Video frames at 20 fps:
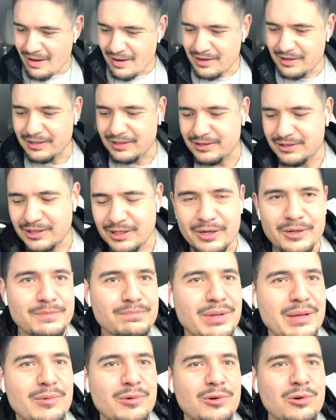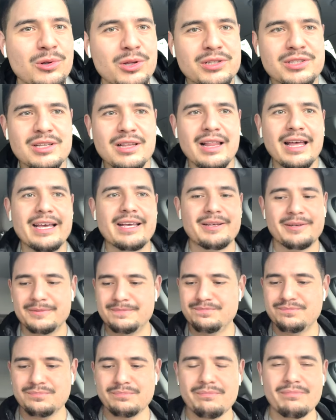Because, you know, people who doesn't like
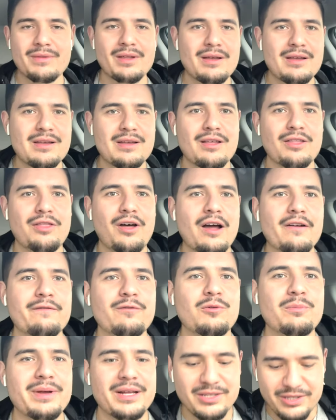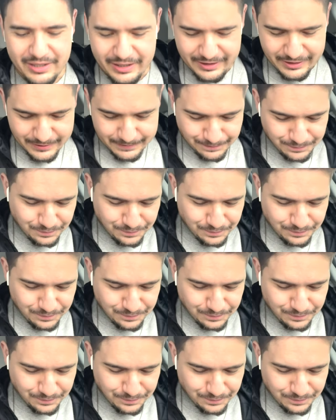thoughtful beignets.